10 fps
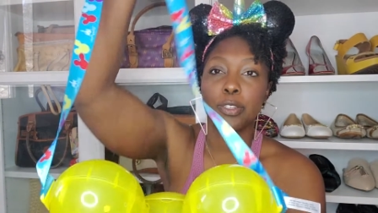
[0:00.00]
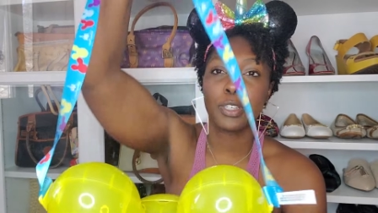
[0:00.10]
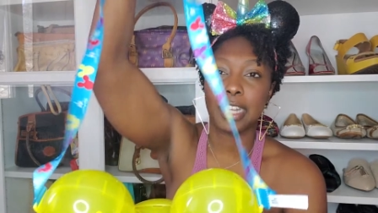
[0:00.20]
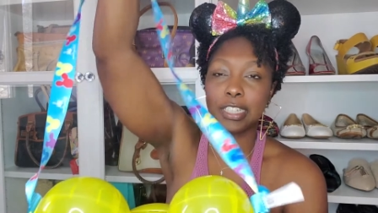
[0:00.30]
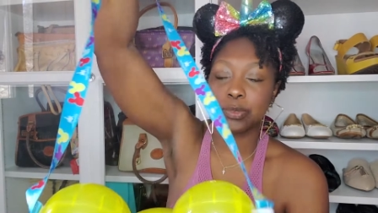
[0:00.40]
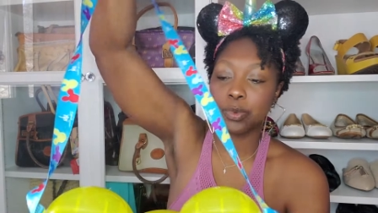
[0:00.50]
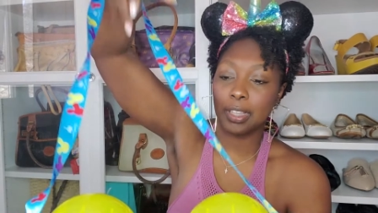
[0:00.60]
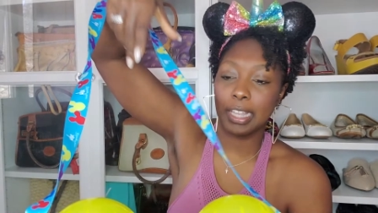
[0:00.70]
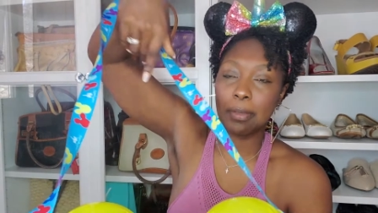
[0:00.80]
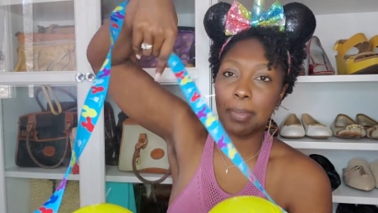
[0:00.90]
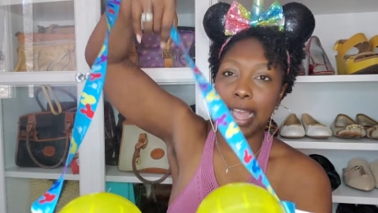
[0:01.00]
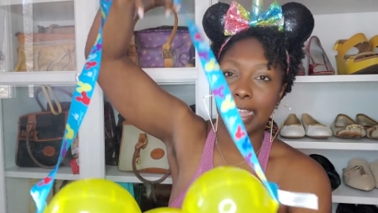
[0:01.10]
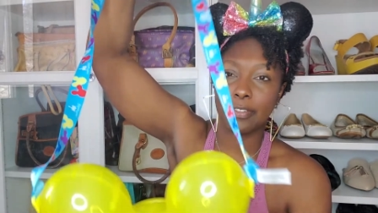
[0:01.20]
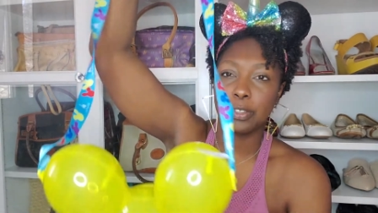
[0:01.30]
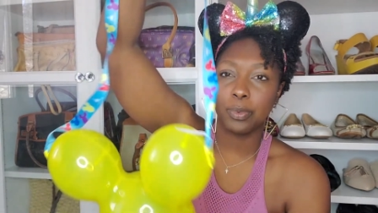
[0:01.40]
You can actually wear it like a
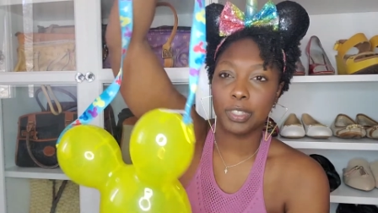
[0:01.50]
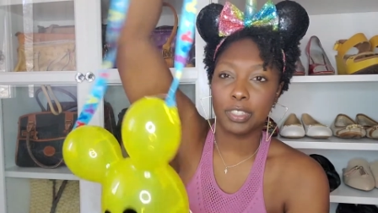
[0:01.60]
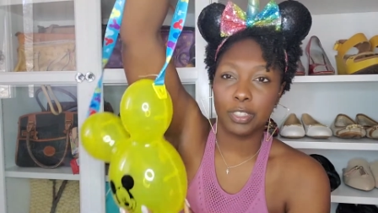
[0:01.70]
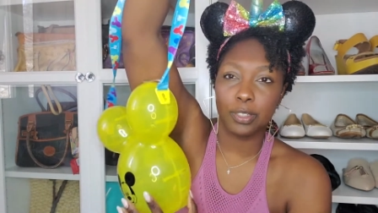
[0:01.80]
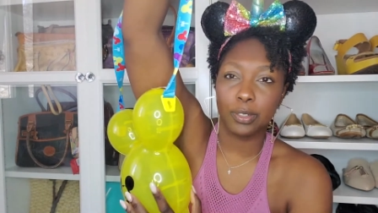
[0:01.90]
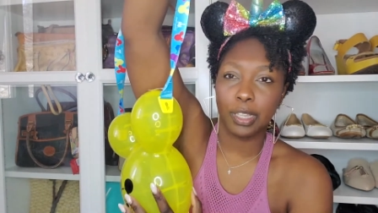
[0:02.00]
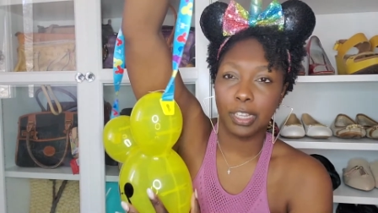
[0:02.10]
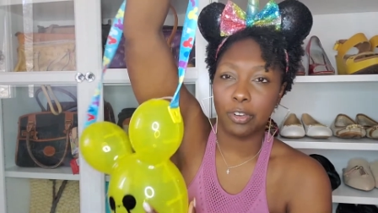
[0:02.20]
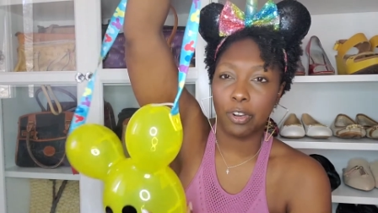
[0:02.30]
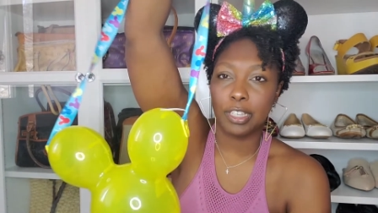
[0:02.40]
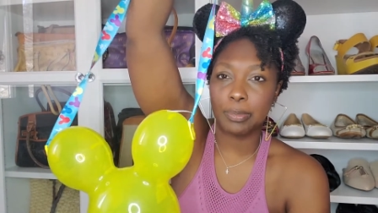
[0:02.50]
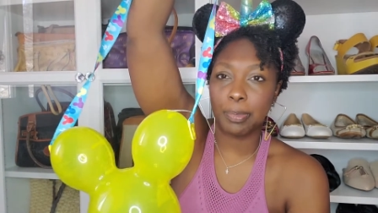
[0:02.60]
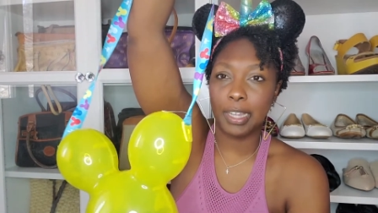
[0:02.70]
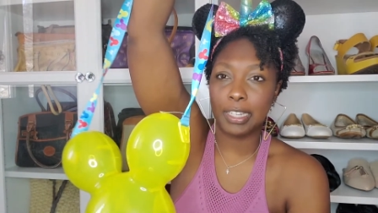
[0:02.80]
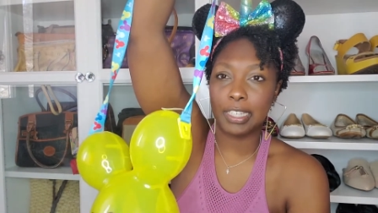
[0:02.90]
bag if you want to, like a
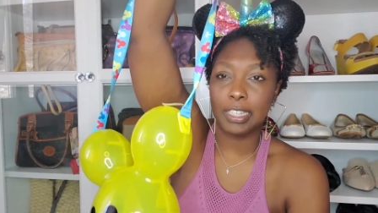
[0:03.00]
crossbody.